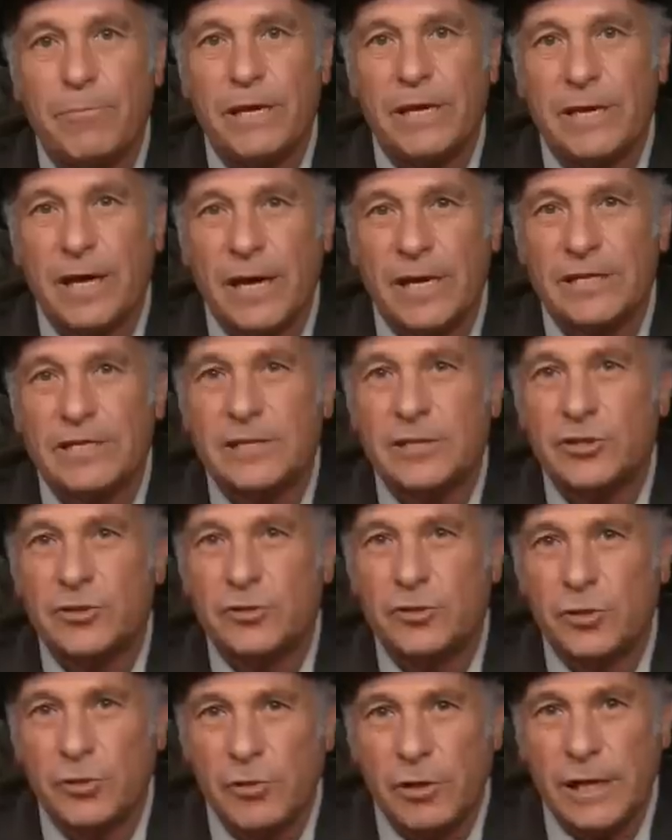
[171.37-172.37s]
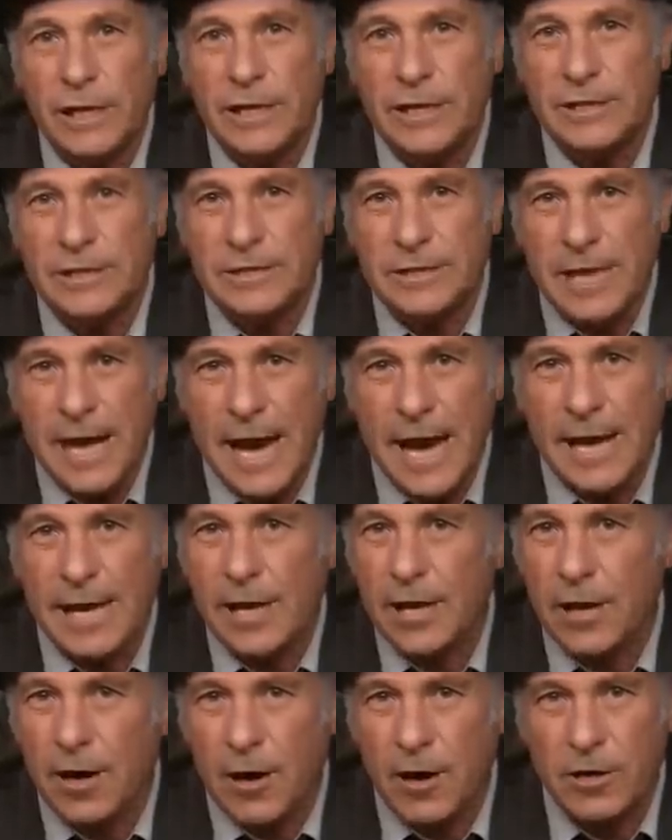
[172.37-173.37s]
Because during his
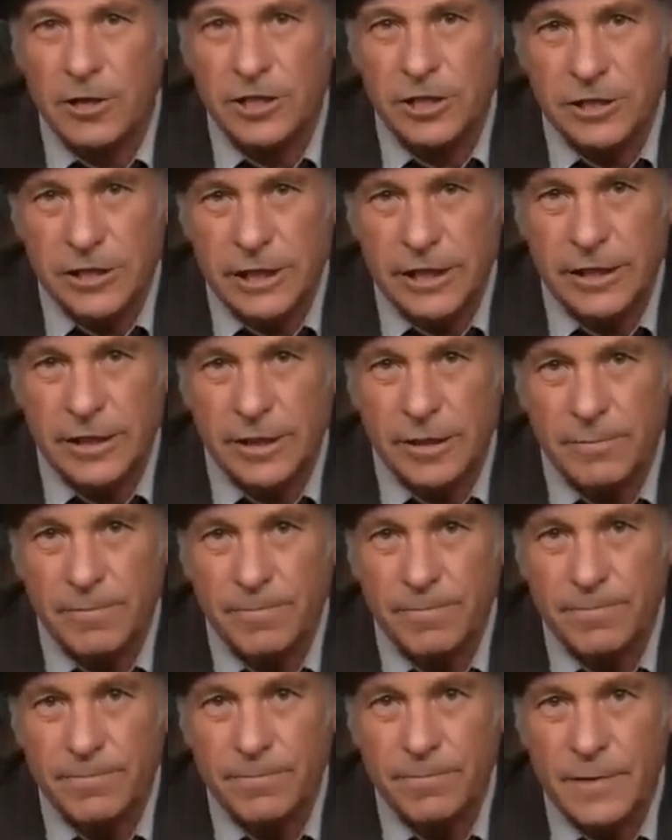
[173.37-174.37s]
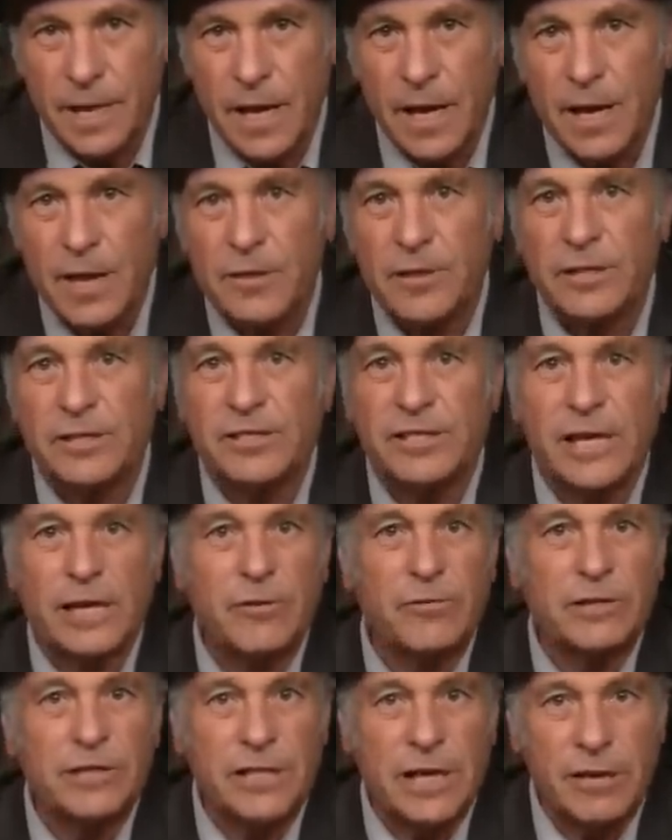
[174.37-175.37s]
attack on Argentina, the
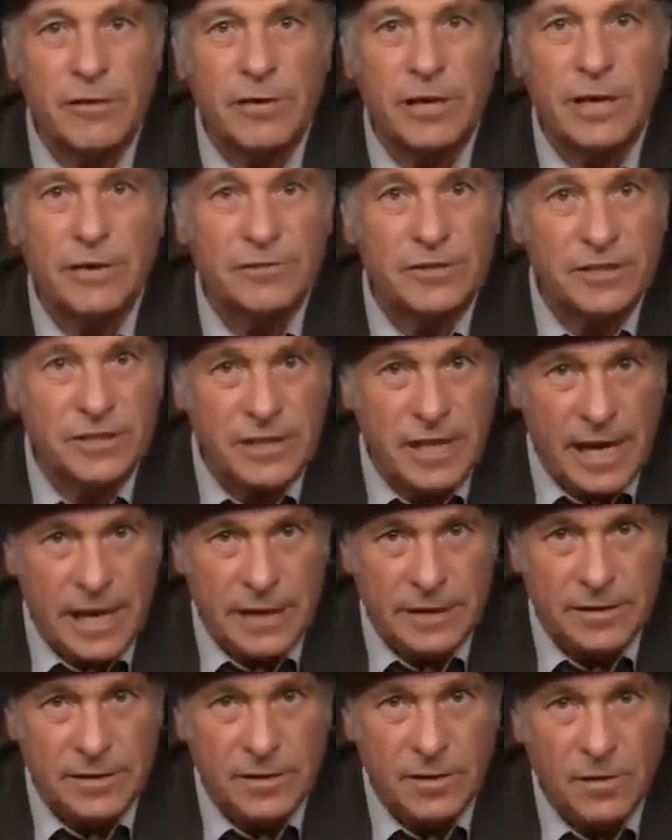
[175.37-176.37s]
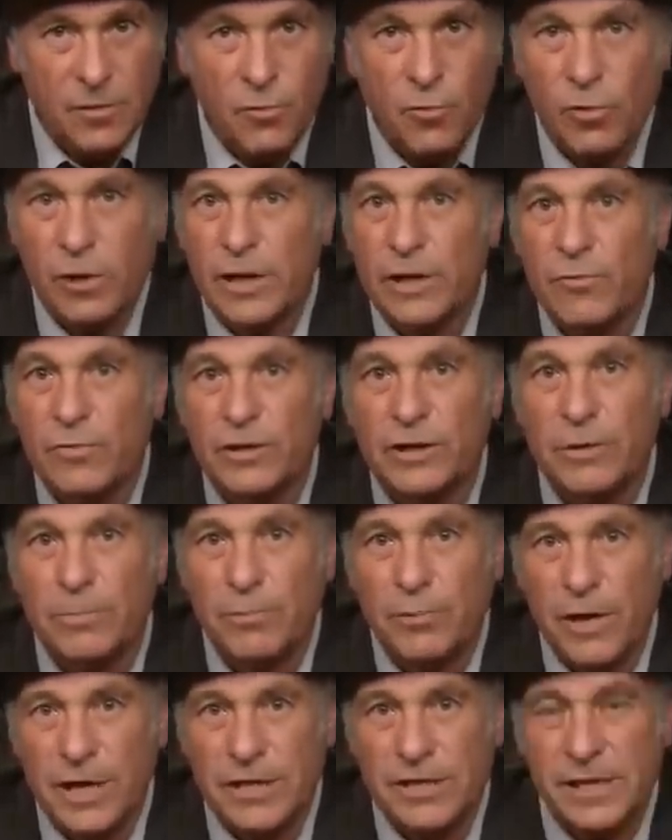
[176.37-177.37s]
Secretary of State, working with the
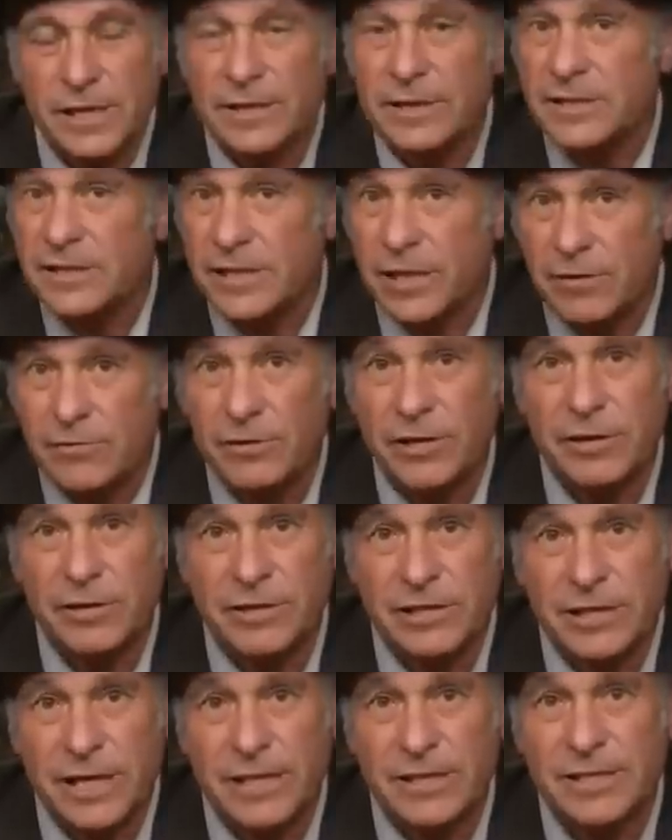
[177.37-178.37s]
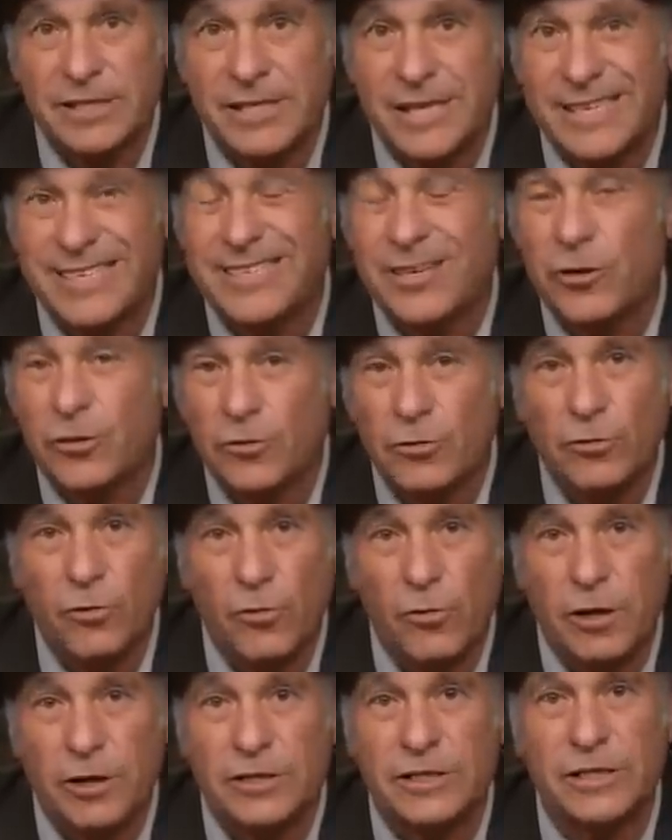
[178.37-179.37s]
President, the Secretary of State sent her
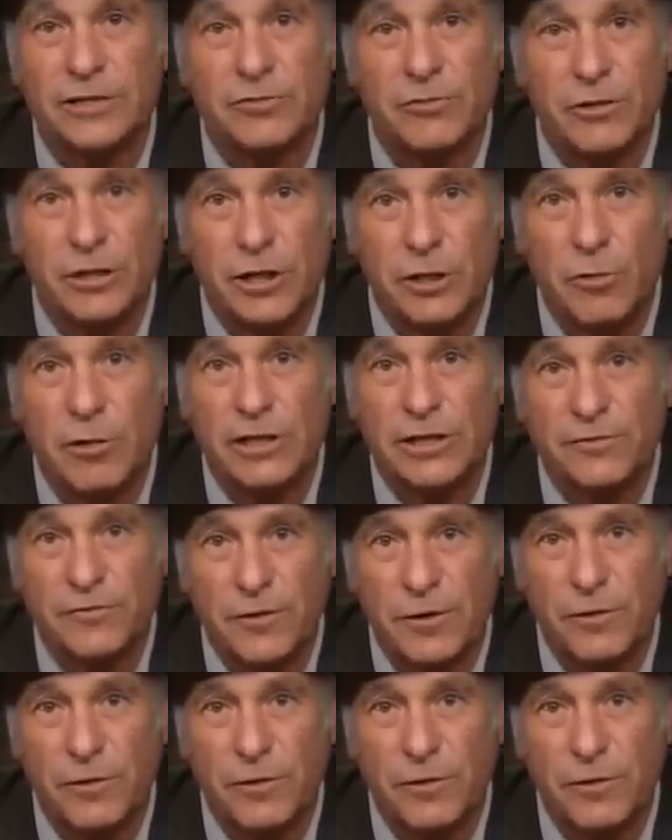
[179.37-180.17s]
lawyers into a U.S.